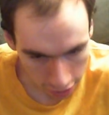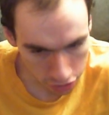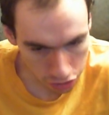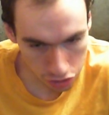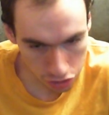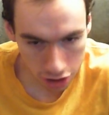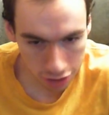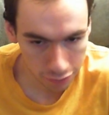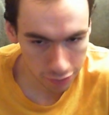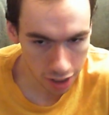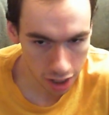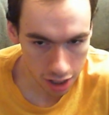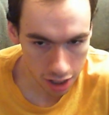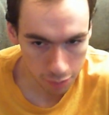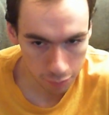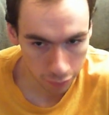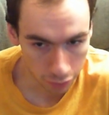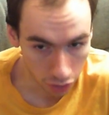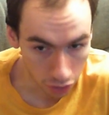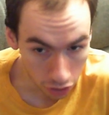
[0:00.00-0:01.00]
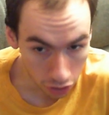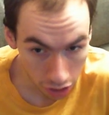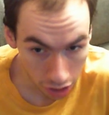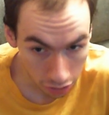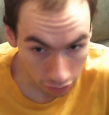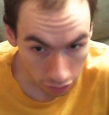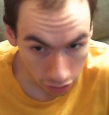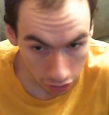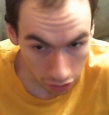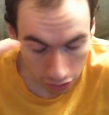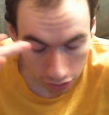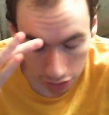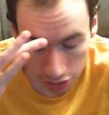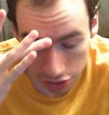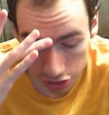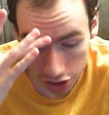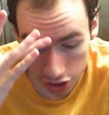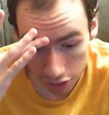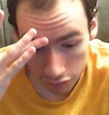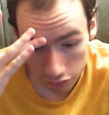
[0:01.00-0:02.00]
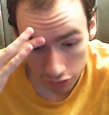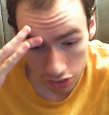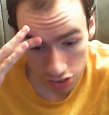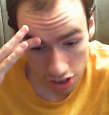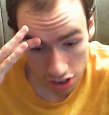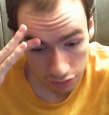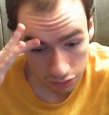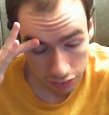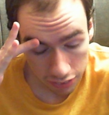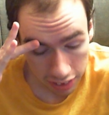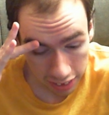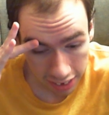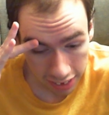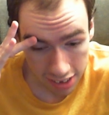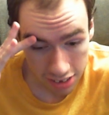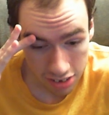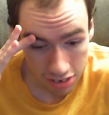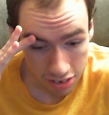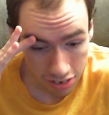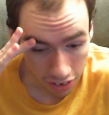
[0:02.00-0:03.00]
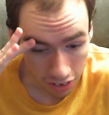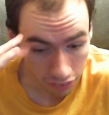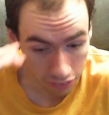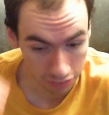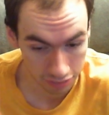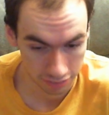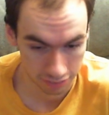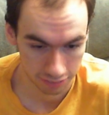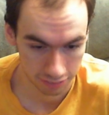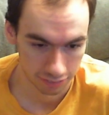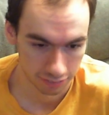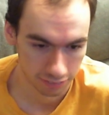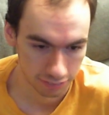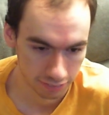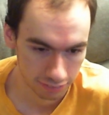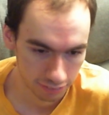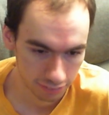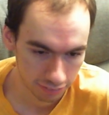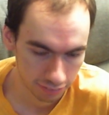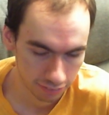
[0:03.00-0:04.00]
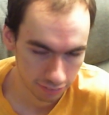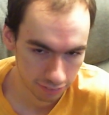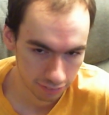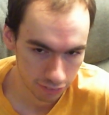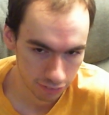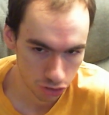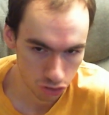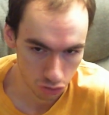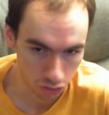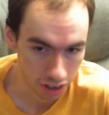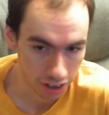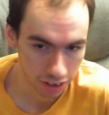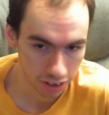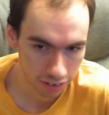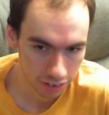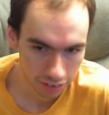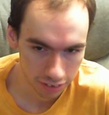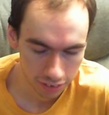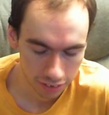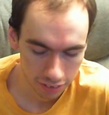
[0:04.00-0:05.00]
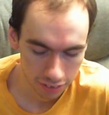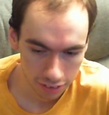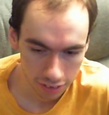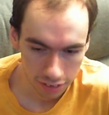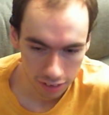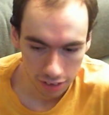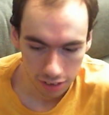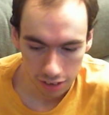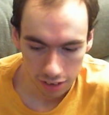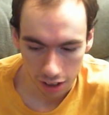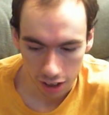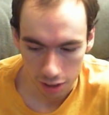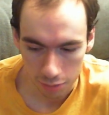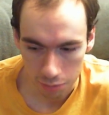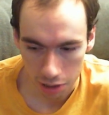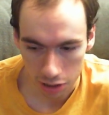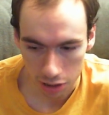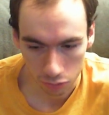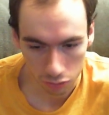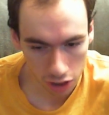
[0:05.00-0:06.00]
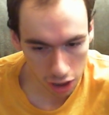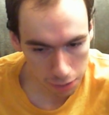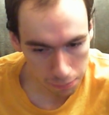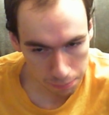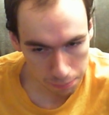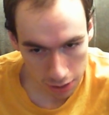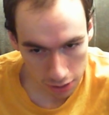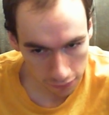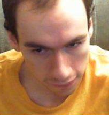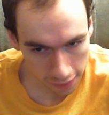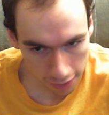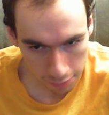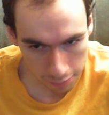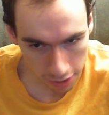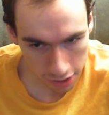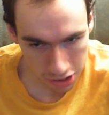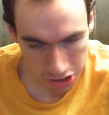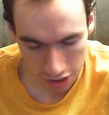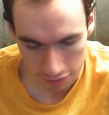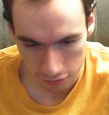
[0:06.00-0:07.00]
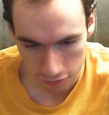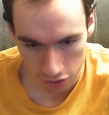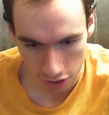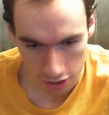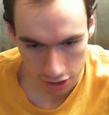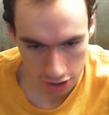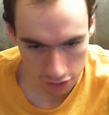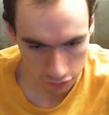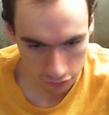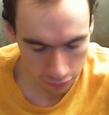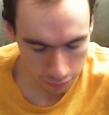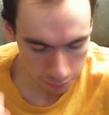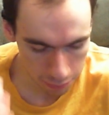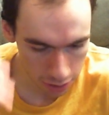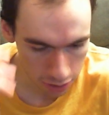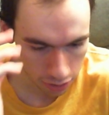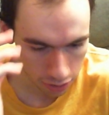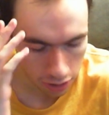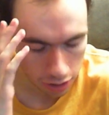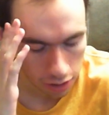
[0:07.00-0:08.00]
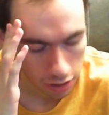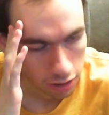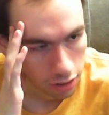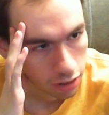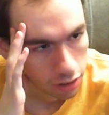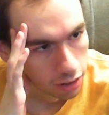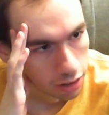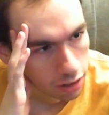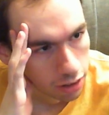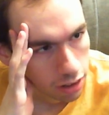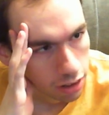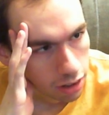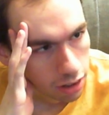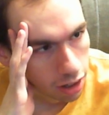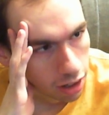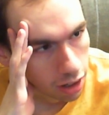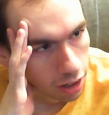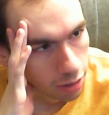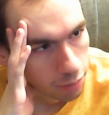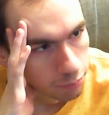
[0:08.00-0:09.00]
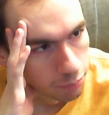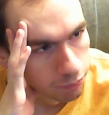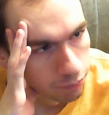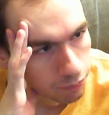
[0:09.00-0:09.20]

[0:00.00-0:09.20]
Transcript: just the way I am with all alcohol in general. Is I really don't drink. I don't like beer that much. I've tried different beer. I'm